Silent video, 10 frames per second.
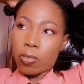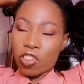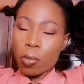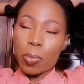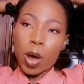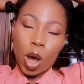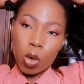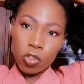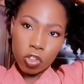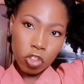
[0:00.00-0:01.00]

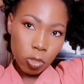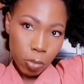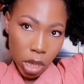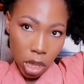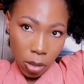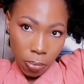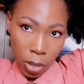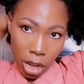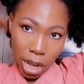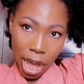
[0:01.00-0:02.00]
supposed to be
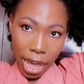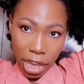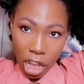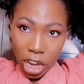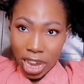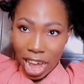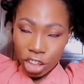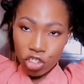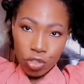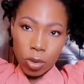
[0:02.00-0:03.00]
like a
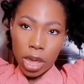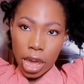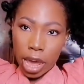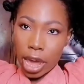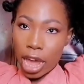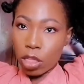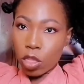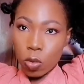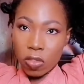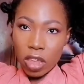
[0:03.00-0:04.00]
natural hair
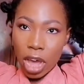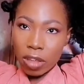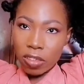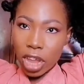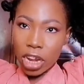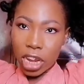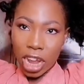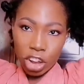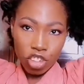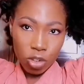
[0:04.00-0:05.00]
enthusiast and a
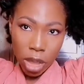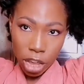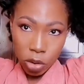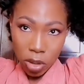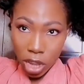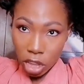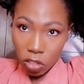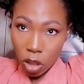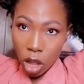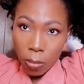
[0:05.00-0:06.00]
natural hair
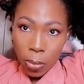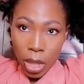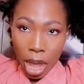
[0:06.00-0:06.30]
creator,